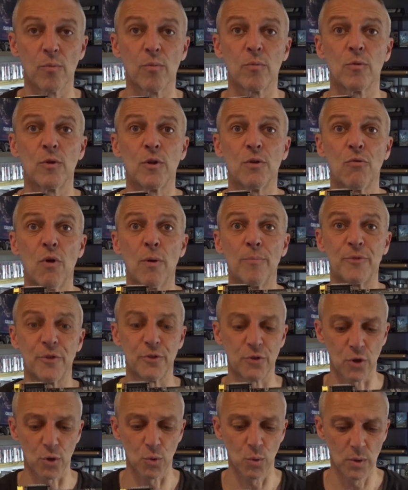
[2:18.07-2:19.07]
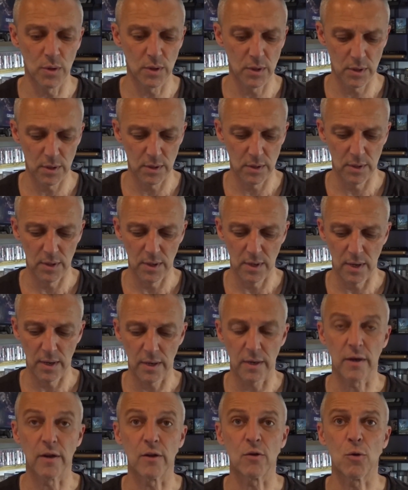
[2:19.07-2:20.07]
got the ROM to do,
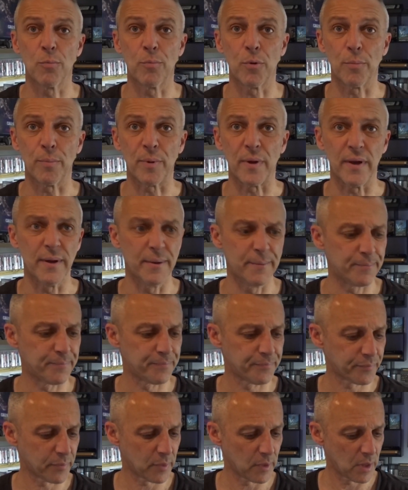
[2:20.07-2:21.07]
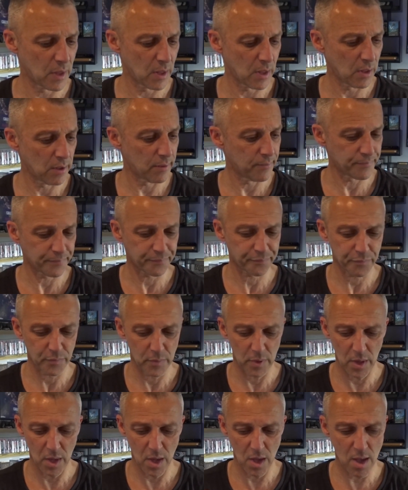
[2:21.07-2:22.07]
and then a couple up here.
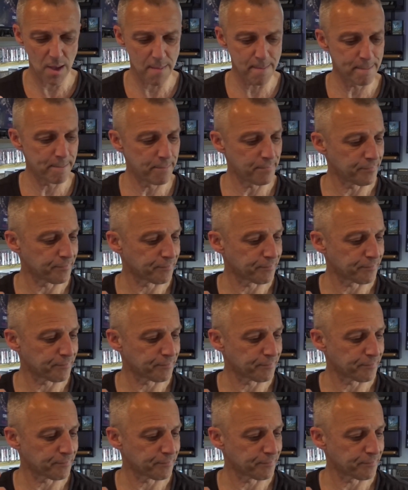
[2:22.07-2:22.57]
The